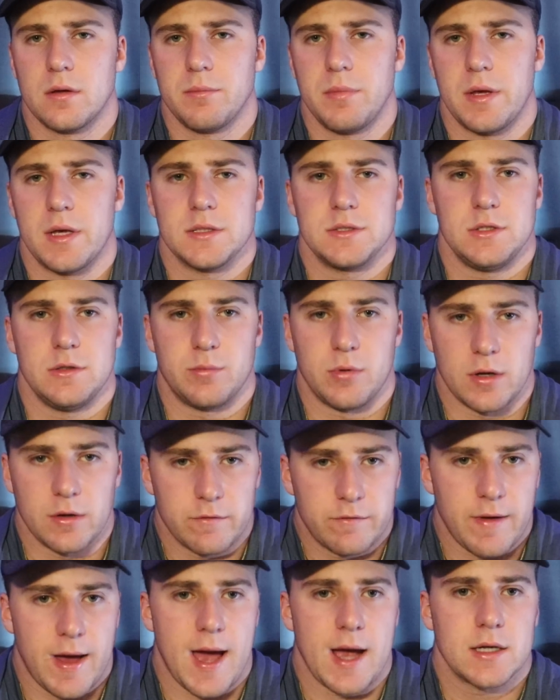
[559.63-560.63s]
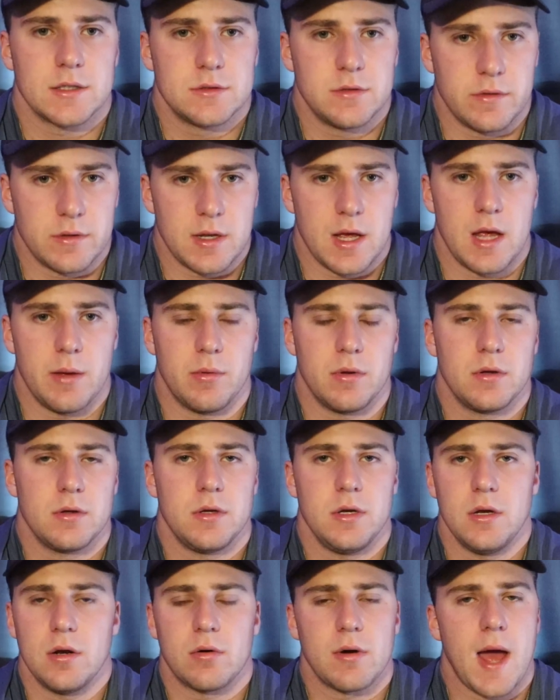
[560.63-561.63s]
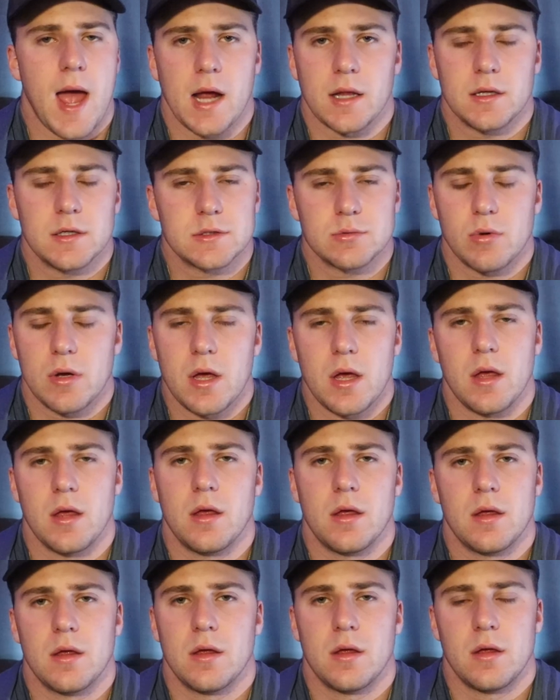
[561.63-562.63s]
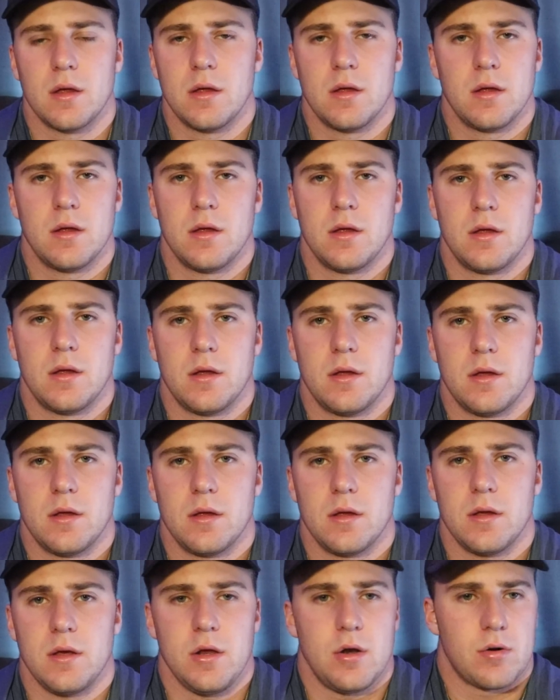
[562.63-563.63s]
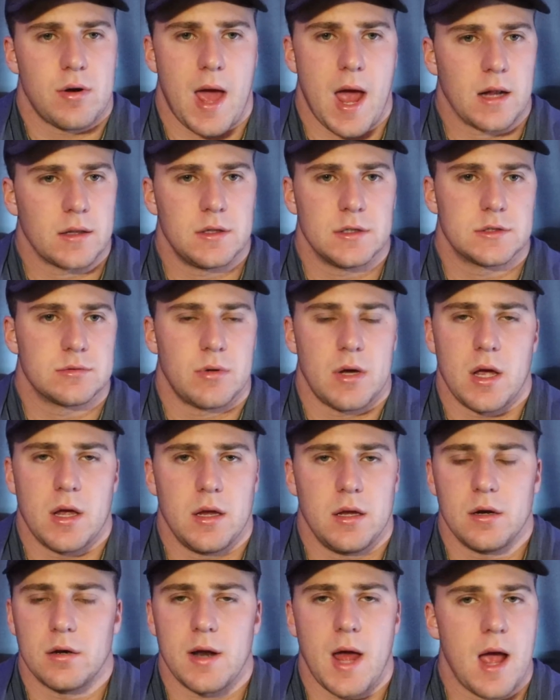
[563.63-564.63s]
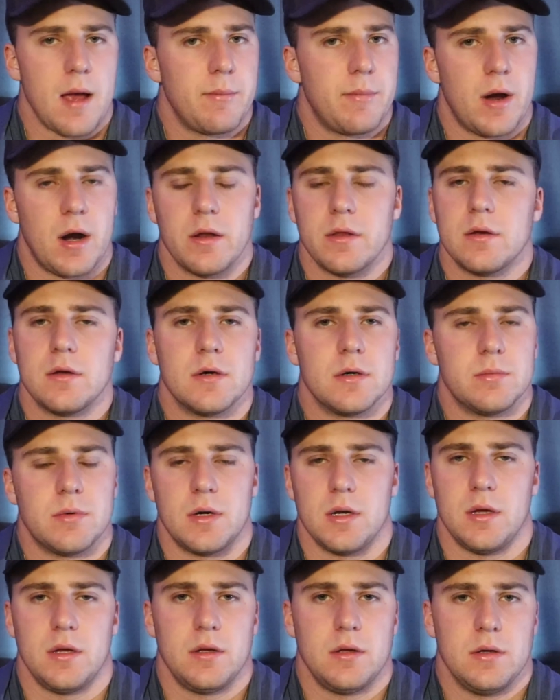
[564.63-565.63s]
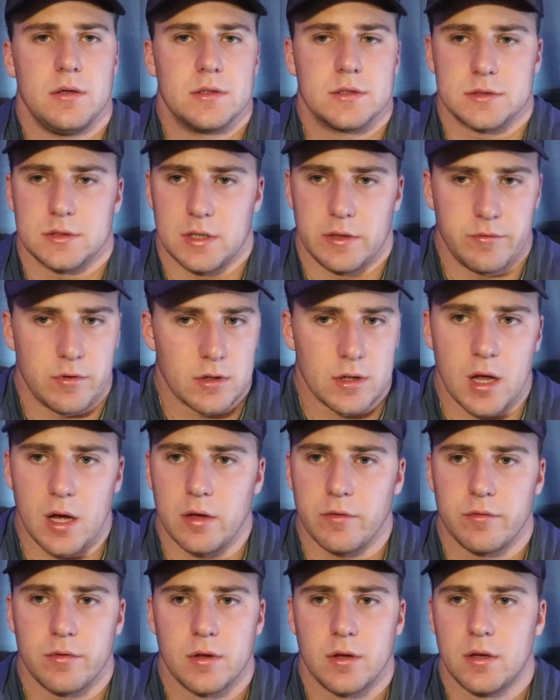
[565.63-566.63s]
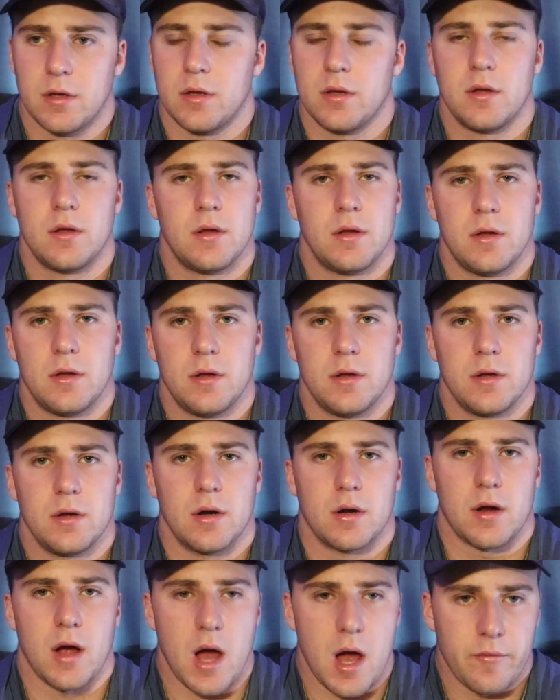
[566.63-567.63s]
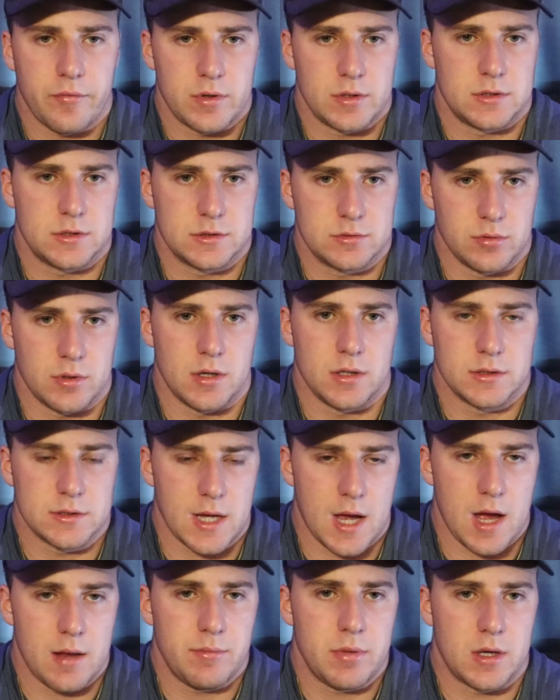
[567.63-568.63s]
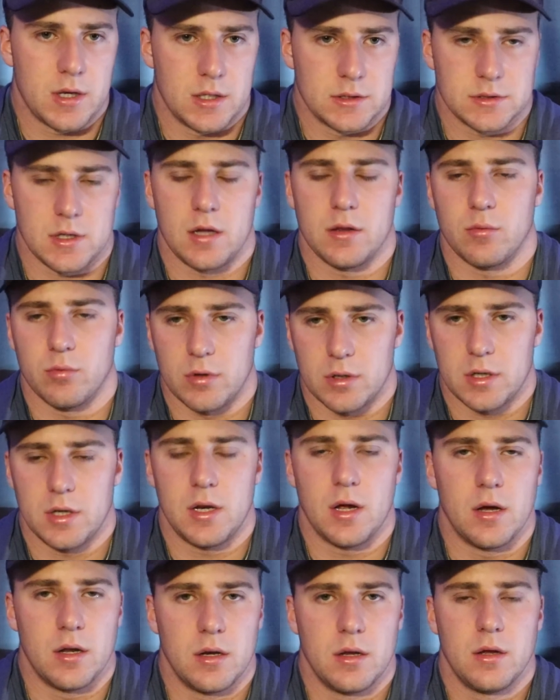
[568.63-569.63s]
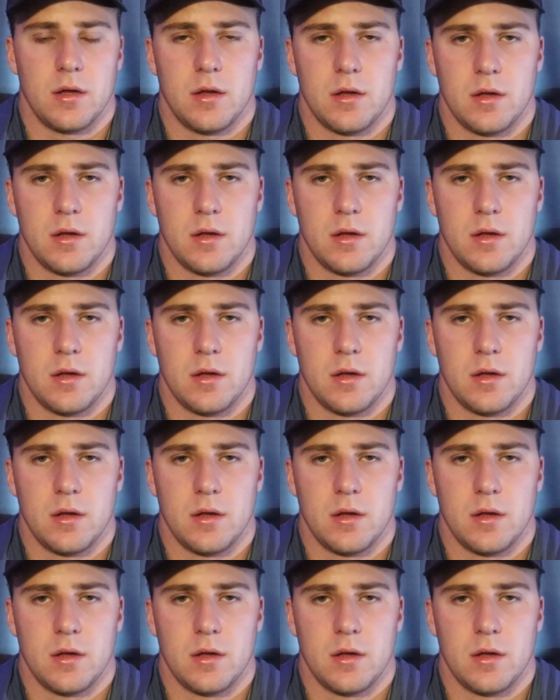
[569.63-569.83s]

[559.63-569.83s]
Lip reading: Because you bring facts to the table. You don't act this way. You don't act this way. You don't act better than nobody. You just live your life. Your confidence is where it's at because of all the work you've done.